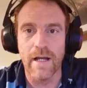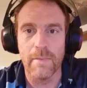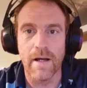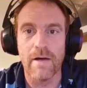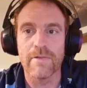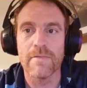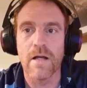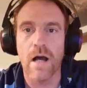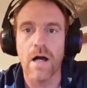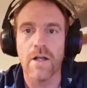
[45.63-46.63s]
apart from
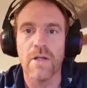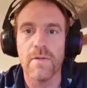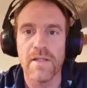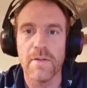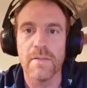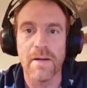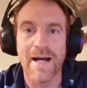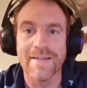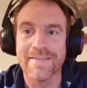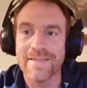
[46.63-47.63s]
to argue with you in the
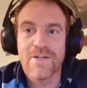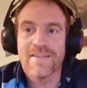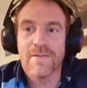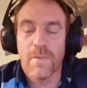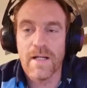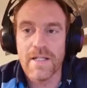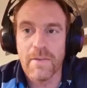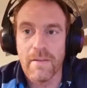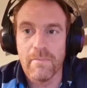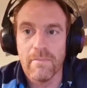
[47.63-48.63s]
past just to wind
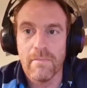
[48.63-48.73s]
you up.